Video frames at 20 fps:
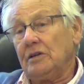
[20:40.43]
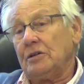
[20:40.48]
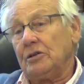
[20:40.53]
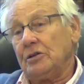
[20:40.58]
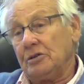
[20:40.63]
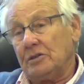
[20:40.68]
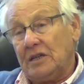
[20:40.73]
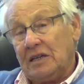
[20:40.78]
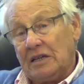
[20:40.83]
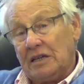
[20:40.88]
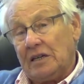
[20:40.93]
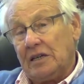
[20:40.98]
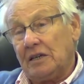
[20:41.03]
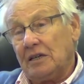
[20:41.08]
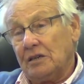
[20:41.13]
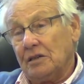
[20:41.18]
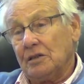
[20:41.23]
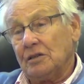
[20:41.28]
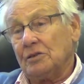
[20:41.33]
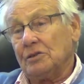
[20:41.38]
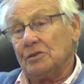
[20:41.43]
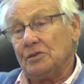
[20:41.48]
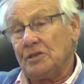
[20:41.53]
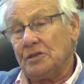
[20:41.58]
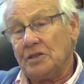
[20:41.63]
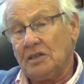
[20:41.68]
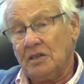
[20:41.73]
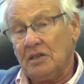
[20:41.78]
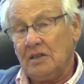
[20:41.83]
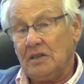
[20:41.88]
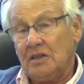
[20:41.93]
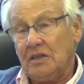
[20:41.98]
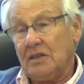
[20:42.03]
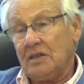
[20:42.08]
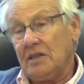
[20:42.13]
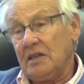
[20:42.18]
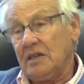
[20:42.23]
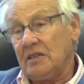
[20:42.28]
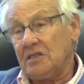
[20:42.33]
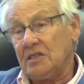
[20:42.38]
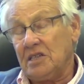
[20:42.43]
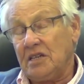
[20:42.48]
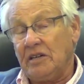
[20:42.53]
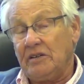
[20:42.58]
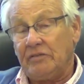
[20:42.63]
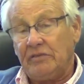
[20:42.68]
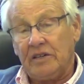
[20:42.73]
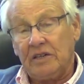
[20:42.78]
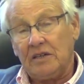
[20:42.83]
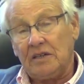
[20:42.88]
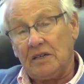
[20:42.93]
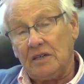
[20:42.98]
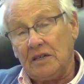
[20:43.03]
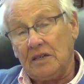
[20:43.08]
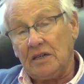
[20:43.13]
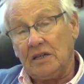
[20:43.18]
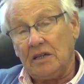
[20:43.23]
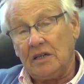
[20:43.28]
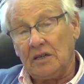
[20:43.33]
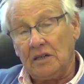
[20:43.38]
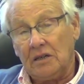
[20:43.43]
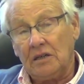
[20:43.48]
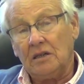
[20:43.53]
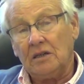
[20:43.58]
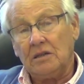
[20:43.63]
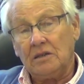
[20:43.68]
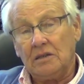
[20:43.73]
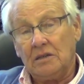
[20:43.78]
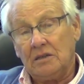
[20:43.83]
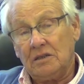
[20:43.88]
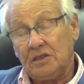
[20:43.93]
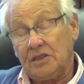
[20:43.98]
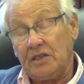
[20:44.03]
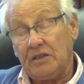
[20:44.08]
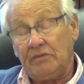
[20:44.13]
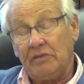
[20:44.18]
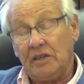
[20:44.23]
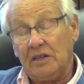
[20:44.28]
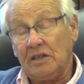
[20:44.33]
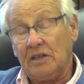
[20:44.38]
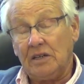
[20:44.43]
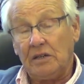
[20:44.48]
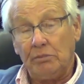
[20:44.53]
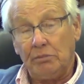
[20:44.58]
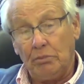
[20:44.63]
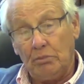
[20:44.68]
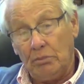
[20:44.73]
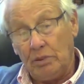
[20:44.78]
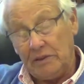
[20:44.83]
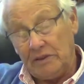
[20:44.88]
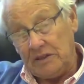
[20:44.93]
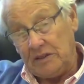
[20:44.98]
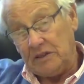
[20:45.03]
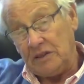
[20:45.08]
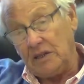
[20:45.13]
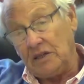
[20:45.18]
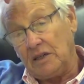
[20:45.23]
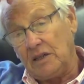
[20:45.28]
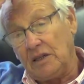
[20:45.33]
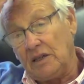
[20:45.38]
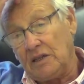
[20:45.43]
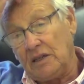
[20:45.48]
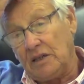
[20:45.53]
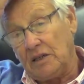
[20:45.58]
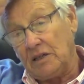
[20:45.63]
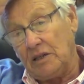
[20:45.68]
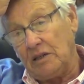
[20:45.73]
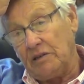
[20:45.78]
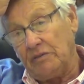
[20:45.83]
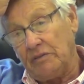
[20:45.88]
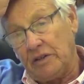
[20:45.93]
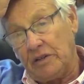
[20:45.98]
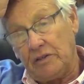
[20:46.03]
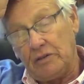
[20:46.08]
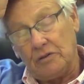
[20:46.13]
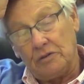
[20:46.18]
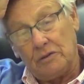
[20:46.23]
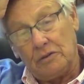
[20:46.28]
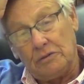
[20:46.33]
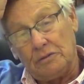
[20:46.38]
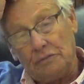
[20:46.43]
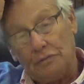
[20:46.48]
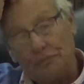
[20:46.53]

to diagnose a severely ill, severely bleeding individual.